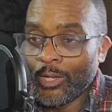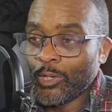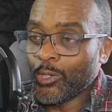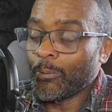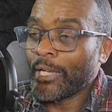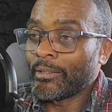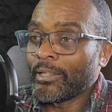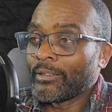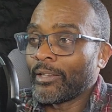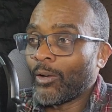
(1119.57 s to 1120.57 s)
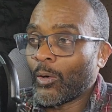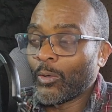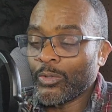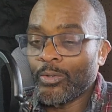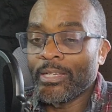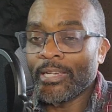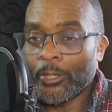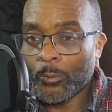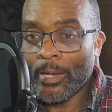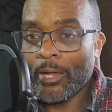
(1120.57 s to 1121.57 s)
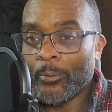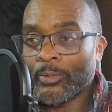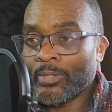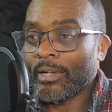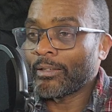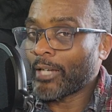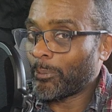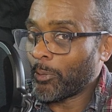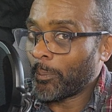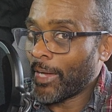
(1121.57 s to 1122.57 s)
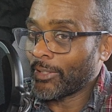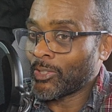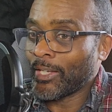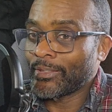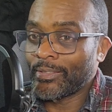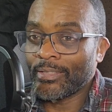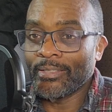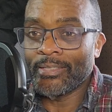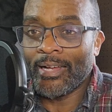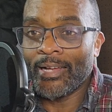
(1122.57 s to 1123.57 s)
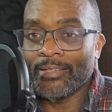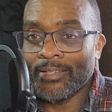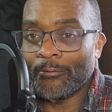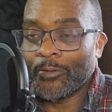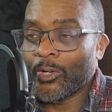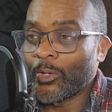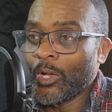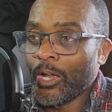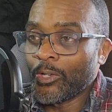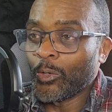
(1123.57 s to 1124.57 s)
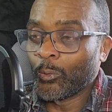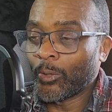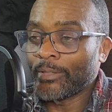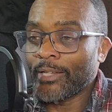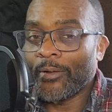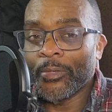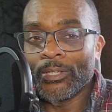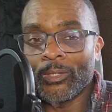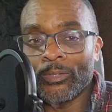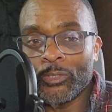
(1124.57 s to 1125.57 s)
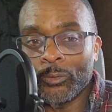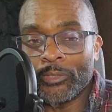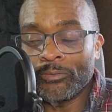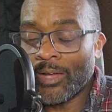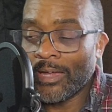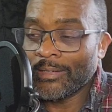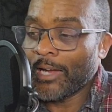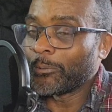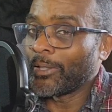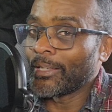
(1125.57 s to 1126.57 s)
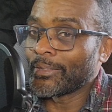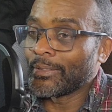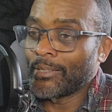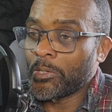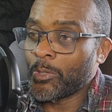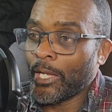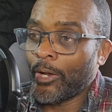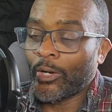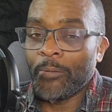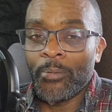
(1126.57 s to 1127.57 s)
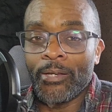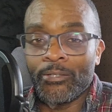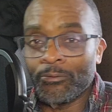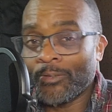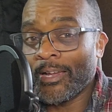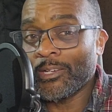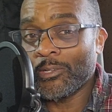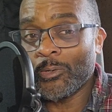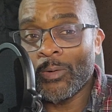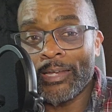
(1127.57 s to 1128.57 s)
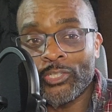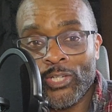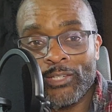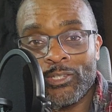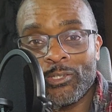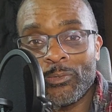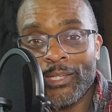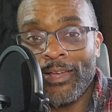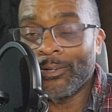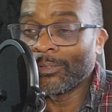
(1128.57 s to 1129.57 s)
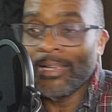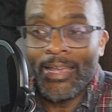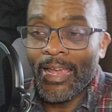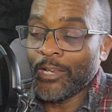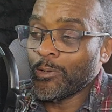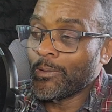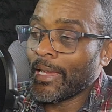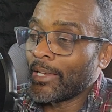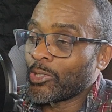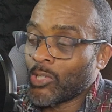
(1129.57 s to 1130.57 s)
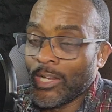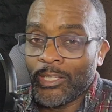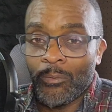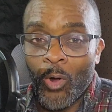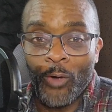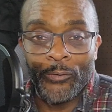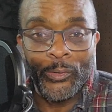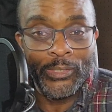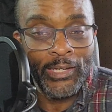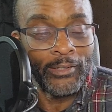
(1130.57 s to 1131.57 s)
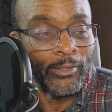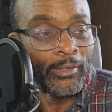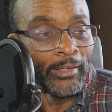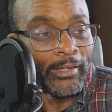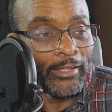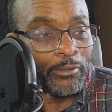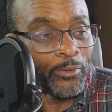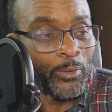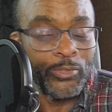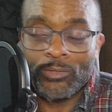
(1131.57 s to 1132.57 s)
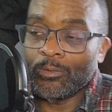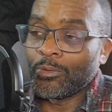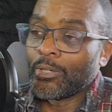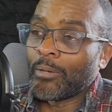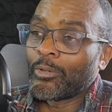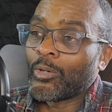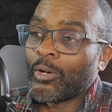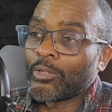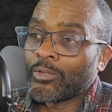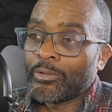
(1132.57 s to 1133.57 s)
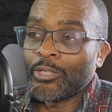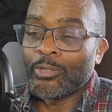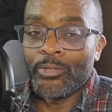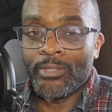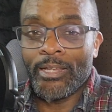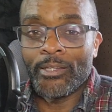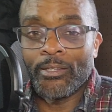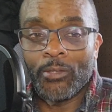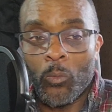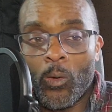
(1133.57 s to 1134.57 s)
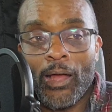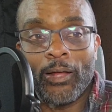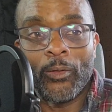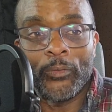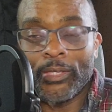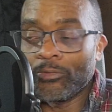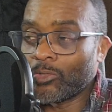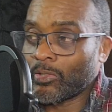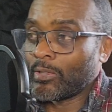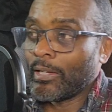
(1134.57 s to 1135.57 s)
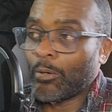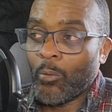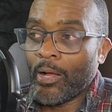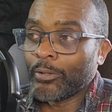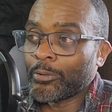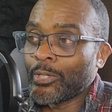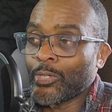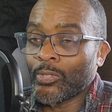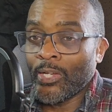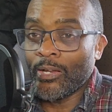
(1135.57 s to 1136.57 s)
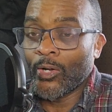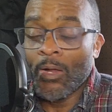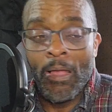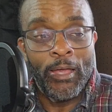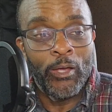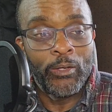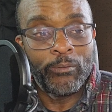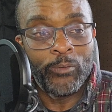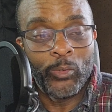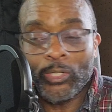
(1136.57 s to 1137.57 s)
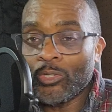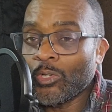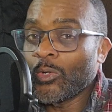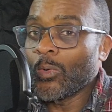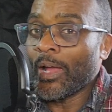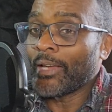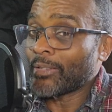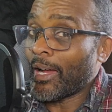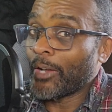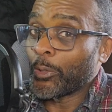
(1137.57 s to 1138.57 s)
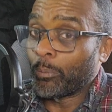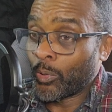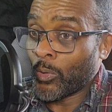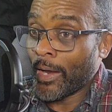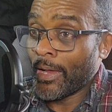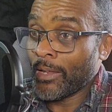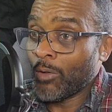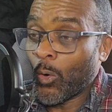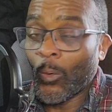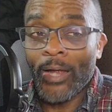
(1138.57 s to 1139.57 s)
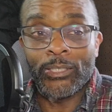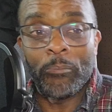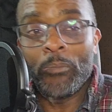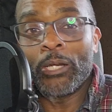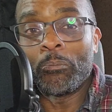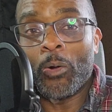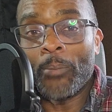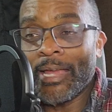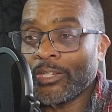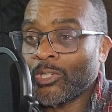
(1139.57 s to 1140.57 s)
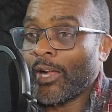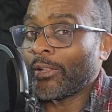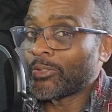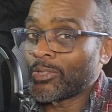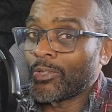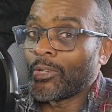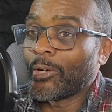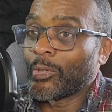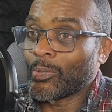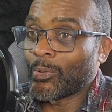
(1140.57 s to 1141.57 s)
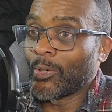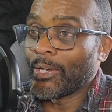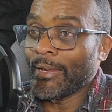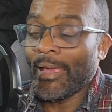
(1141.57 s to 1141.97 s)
You may think that, oh, you can get away with taking a couple of pot shots at these guys and figure you'll run down the hill and you'll be fine, not realizing that they are committed to finding you and chasing you down, and you can't shake them off your tail. And of course, you do come across creatures in the wild that, just like wild creatures here, look at you as either prey or, at the minimum, a challenge to their authority.